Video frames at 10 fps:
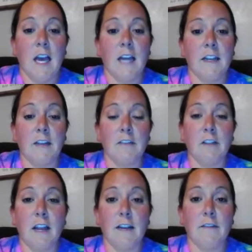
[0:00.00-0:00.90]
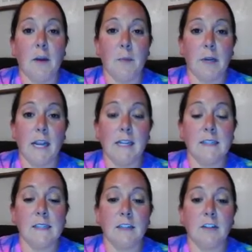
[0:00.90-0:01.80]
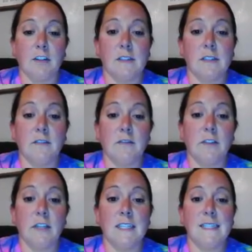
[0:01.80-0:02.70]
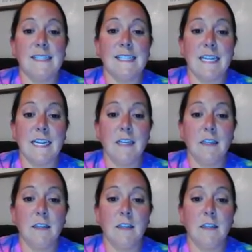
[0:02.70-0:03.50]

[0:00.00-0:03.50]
Another line of uppercase and cursive Z,